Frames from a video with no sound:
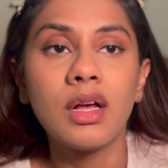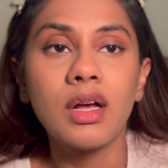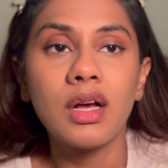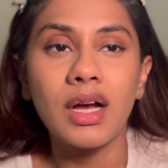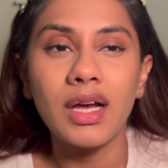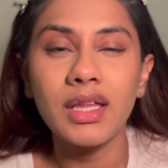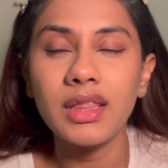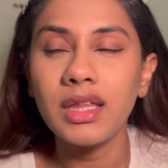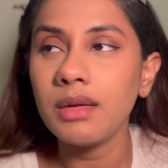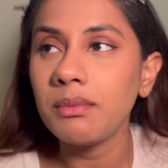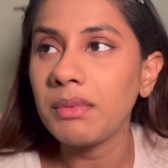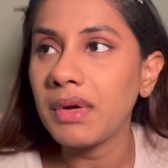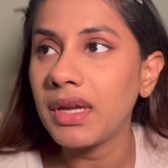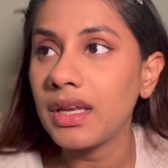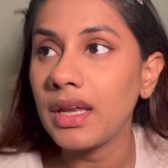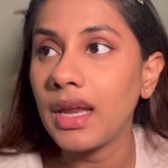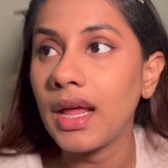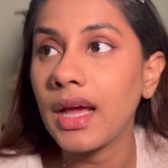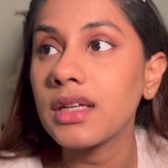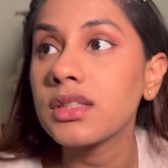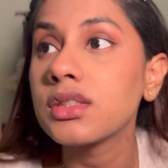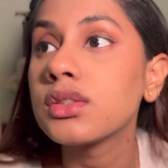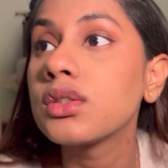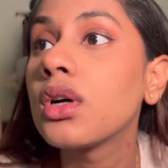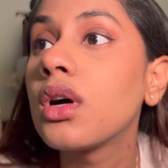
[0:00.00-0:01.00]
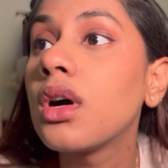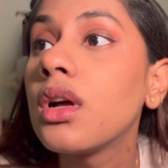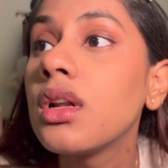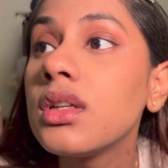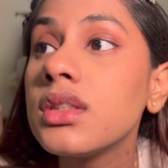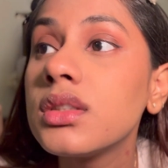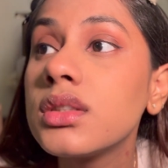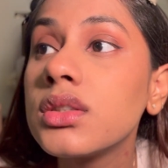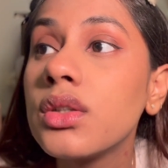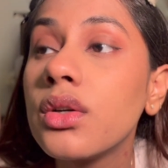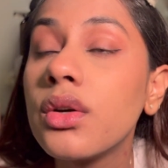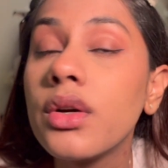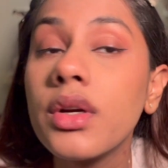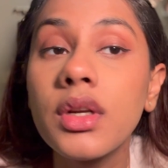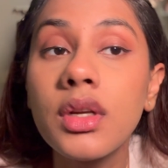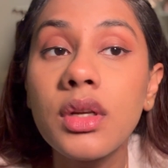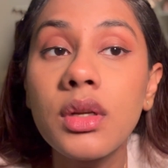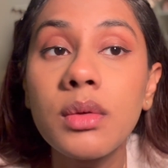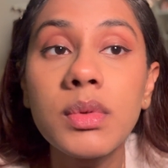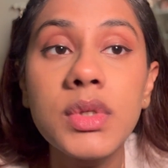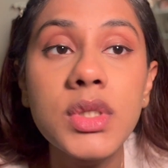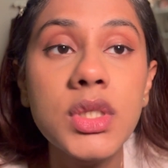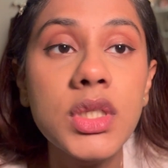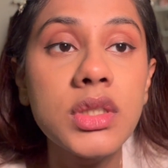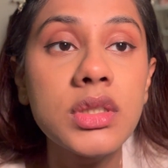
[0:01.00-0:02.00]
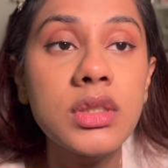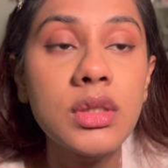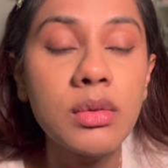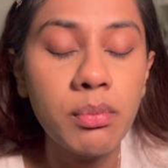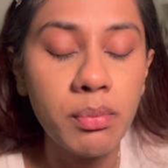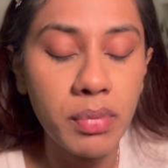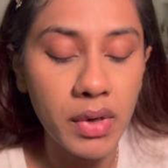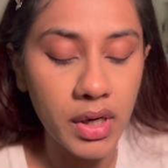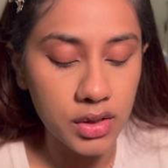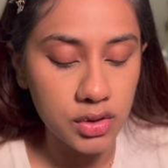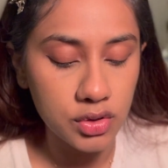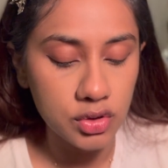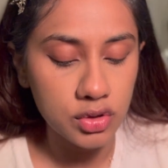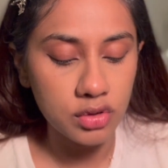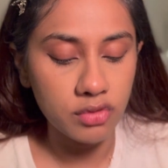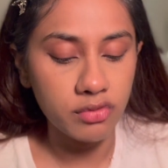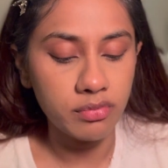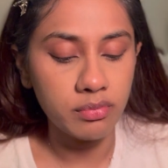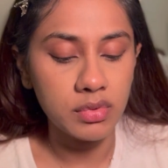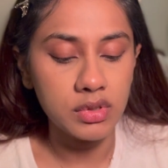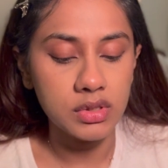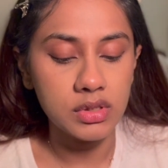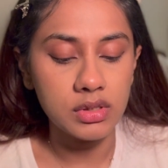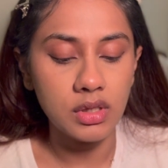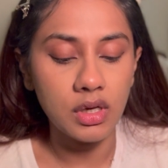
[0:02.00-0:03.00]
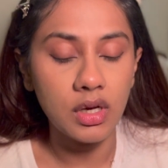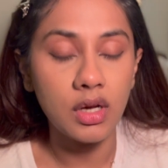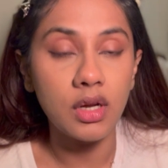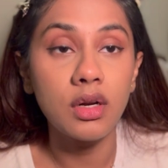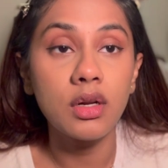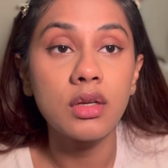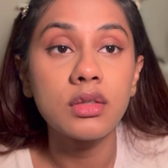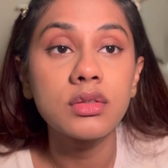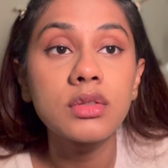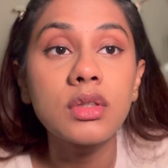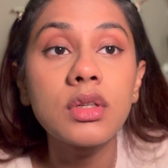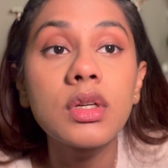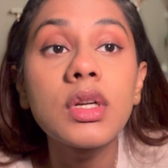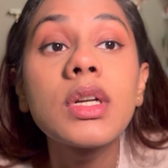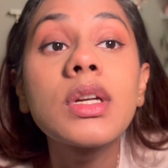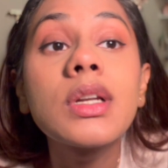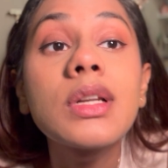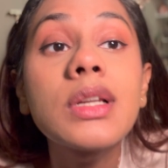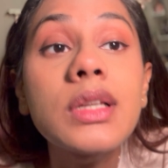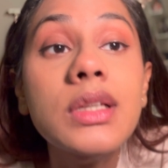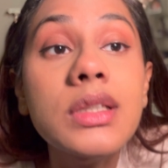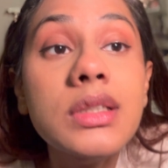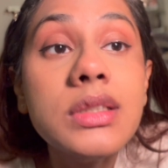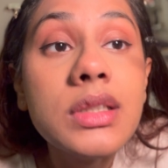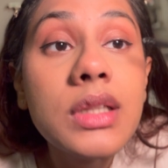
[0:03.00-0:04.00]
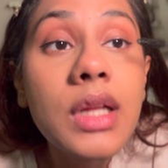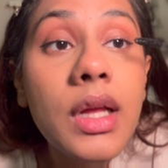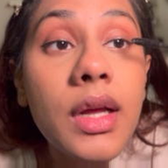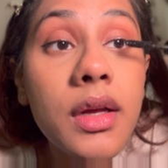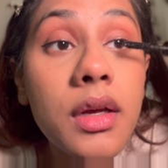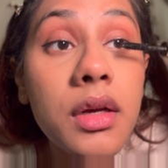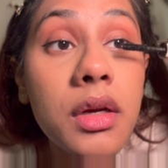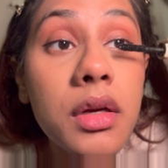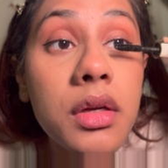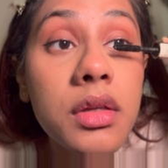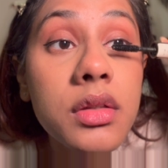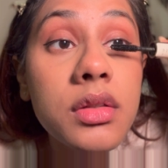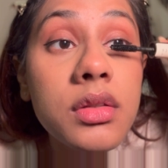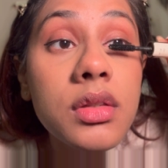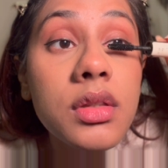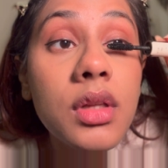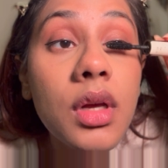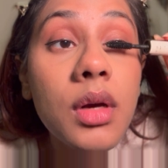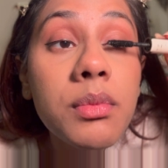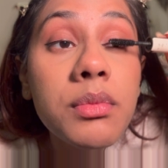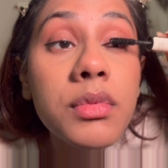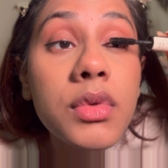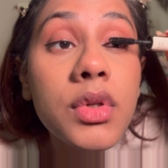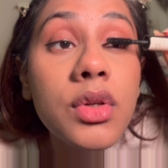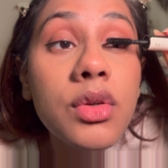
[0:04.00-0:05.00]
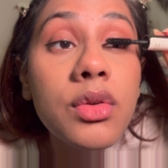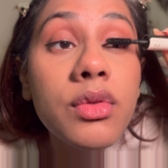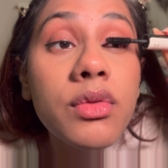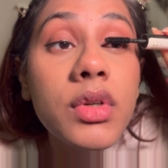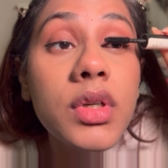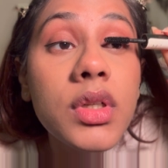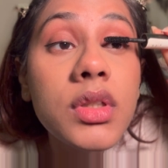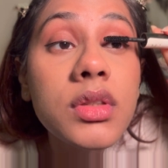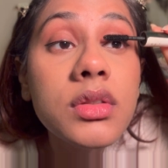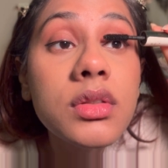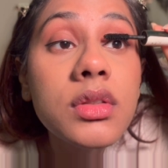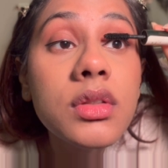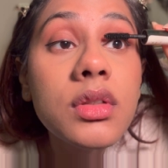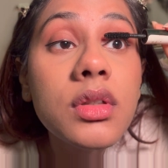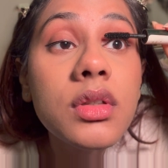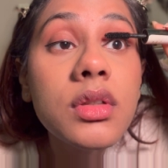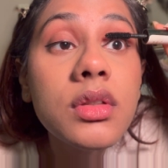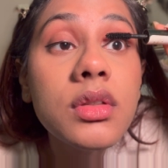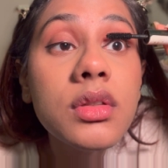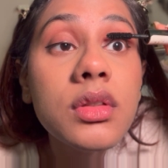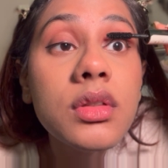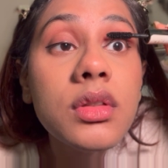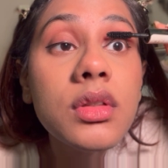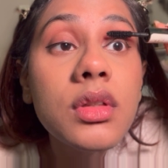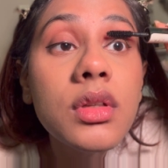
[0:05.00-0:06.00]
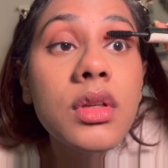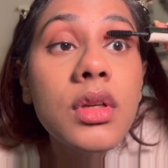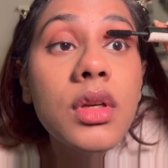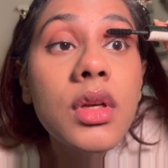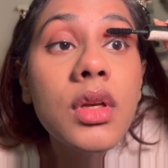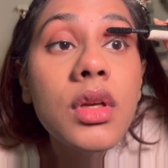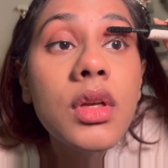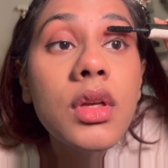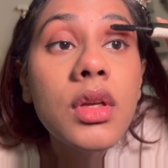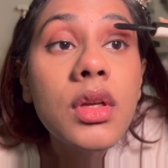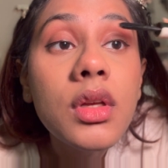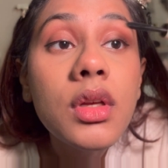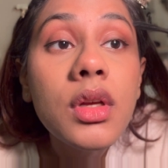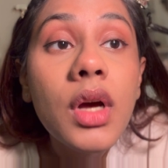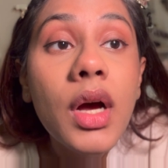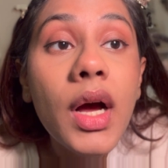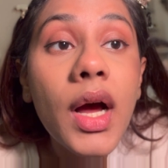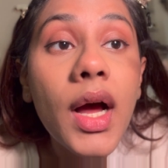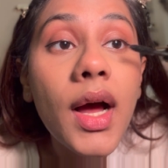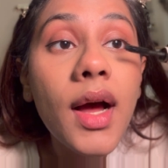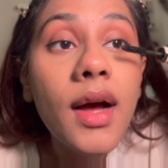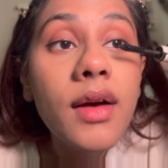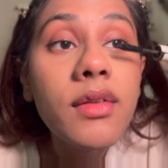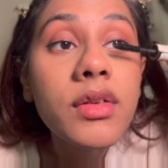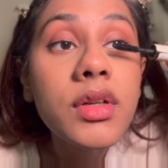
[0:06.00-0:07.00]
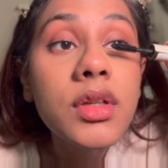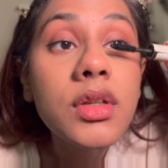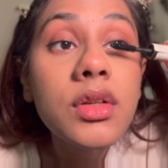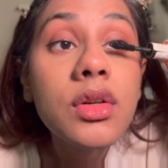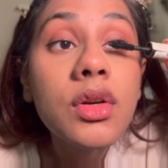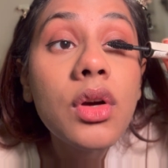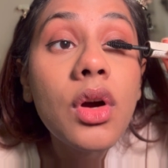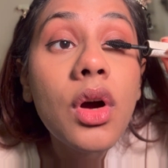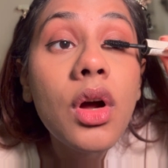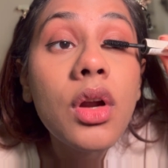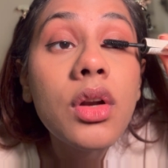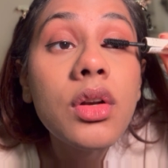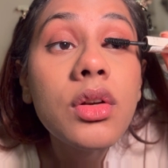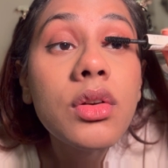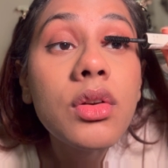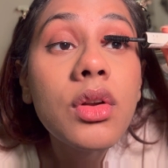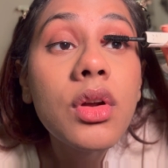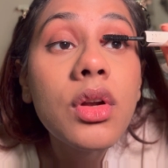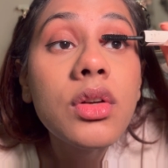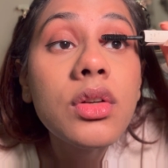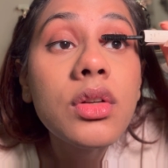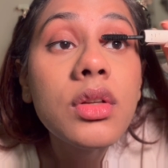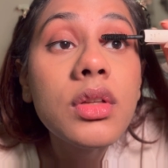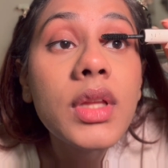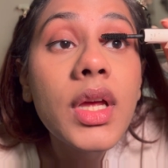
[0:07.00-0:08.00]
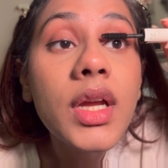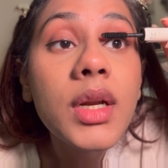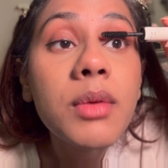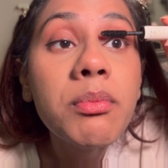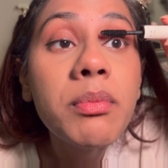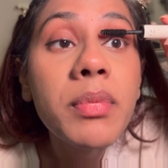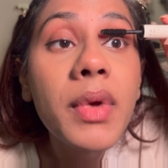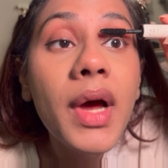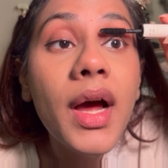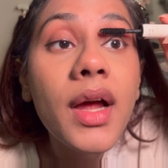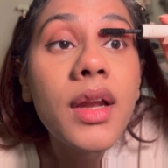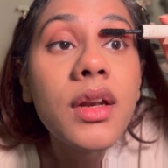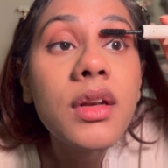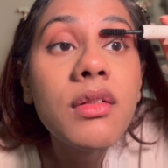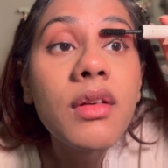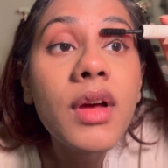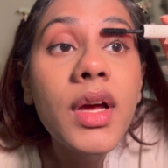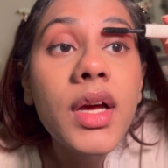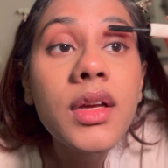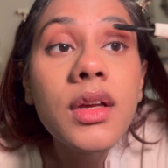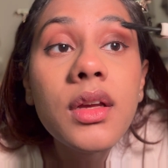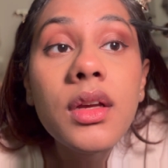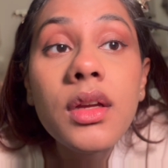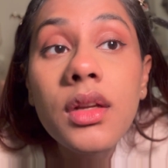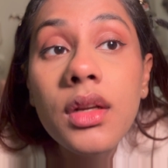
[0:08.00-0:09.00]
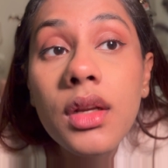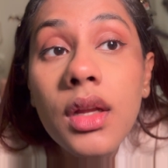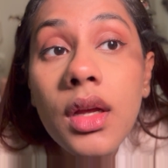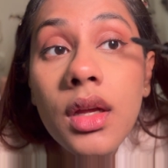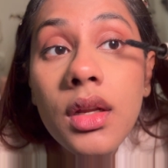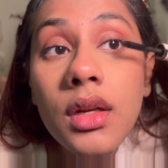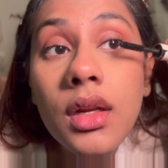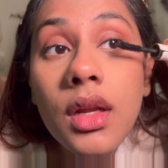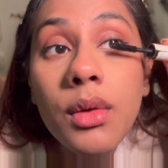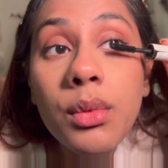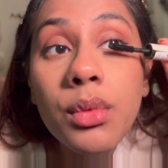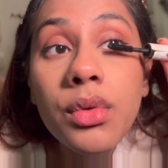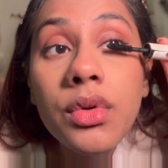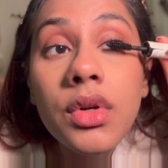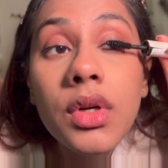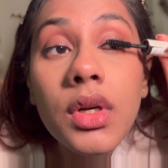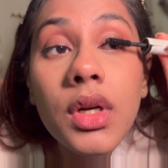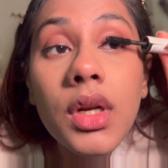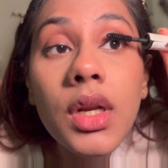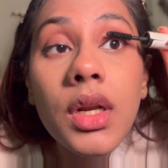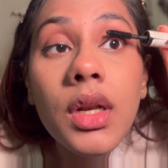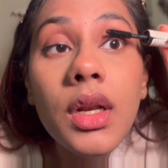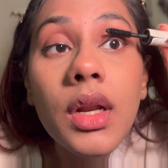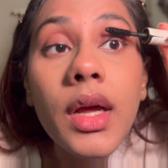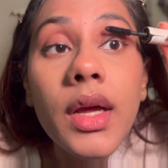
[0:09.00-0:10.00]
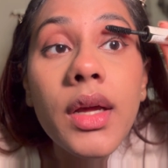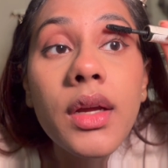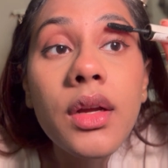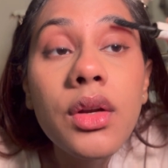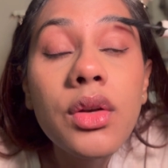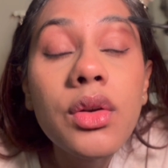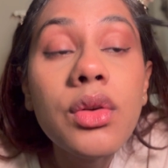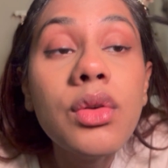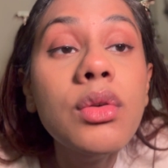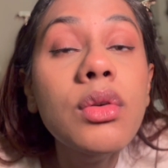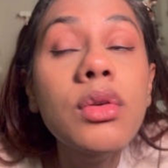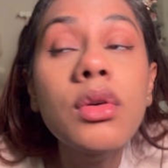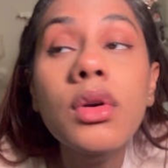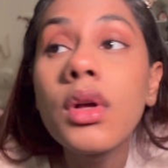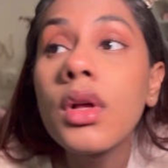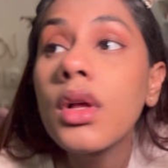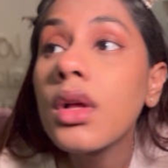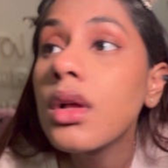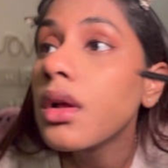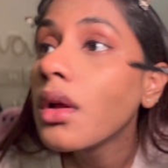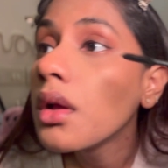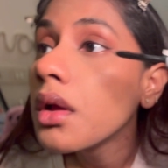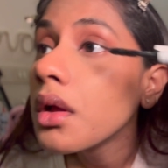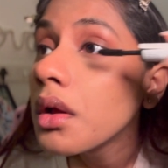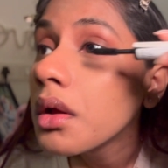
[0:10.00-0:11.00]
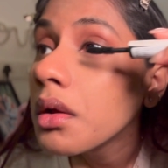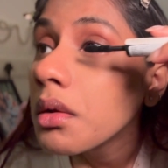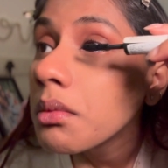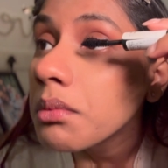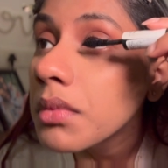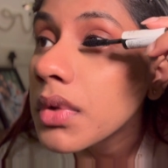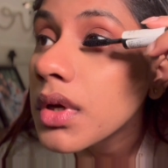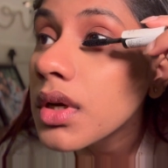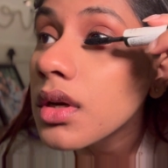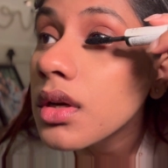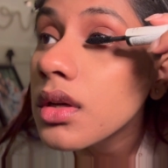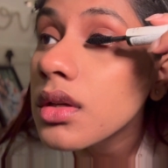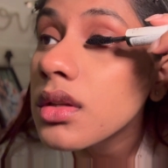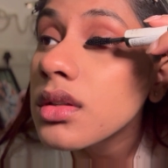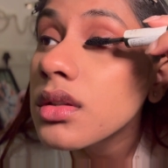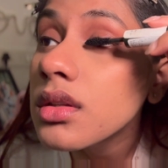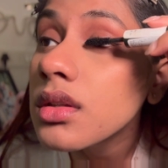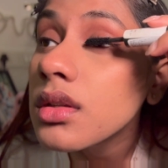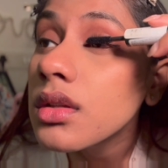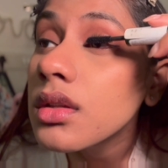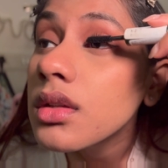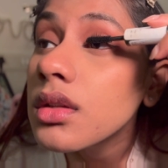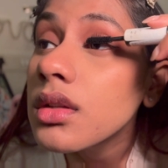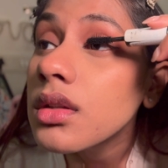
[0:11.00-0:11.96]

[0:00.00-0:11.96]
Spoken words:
I think my next haul is going to be just a bunch of mascaras, or at least like some new ones, because I haven't gotten onto that bandwagon and I would really like to, because